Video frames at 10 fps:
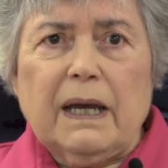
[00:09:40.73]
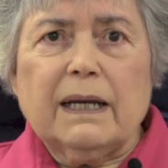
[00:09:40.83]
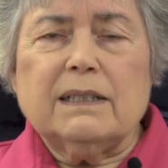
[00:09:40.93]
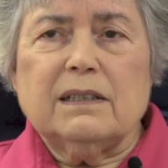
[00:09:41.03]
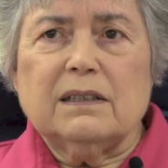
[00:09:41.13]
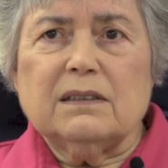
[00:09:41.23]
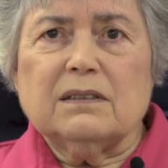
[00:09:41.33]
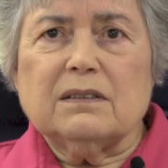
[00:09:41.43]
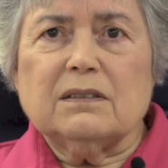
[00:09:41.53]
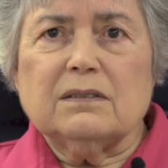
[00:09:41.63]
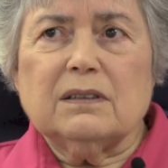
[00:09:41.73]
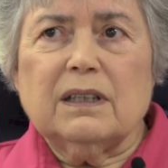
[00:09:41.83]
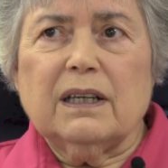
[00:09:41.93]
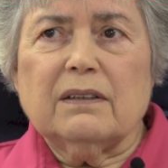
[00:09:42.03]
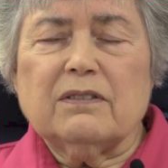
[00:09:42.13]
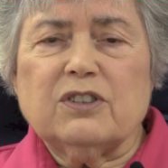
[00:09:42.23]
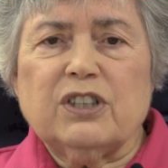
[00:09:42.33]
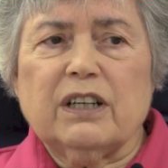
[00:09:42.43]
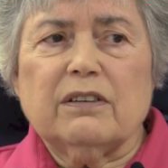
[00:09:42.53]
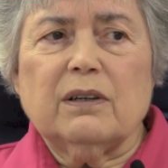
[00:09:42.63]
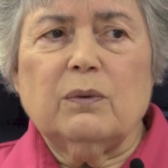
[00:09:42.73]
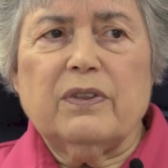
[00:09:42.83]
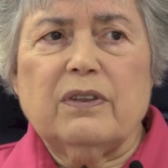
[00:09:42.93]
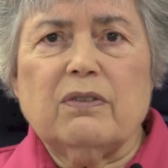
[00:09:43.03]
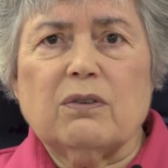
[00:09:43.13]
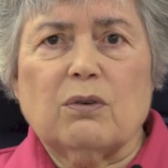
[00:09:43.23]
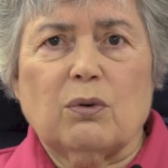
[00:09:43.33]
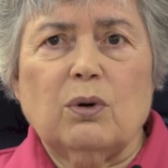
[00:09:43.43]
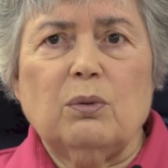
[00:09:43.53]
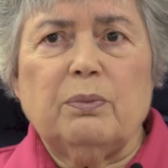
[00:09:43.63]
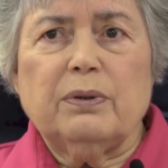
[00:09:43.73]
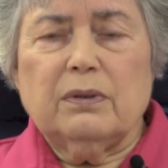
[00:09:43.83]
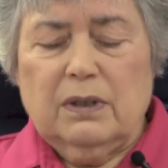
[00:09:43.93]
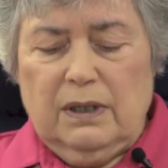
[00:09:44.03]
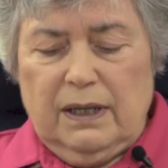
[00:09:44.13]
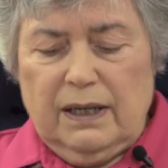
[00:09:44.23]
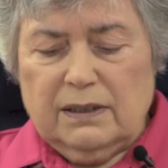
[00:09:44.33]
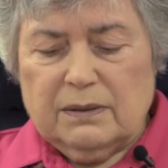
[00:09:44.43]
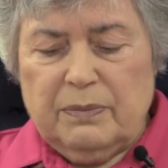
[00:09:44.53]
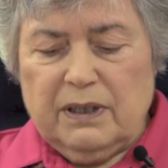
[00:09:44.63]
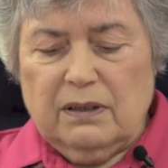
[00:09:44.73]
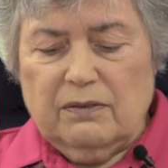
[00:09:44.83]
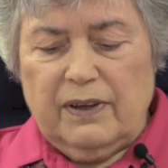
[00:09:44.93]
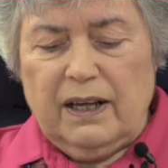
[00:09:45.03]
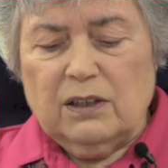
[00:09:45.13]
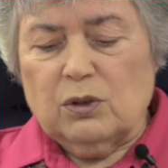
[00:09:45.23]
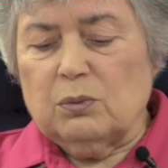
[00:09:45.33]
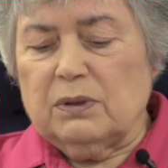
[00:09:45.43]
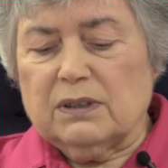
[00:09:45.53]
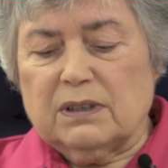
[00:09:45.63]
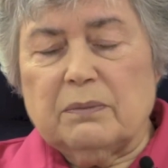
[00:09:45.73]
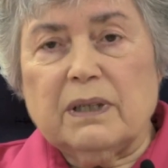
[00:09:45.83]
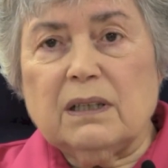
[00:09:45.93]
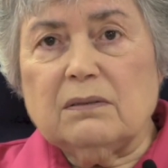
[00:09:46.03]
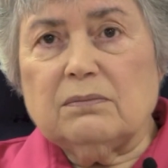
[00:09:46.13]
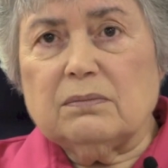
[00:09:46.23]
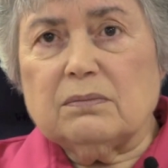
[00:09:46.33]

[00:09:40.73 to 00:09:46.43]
ideas, and the sharing within the group has been invaluable to me.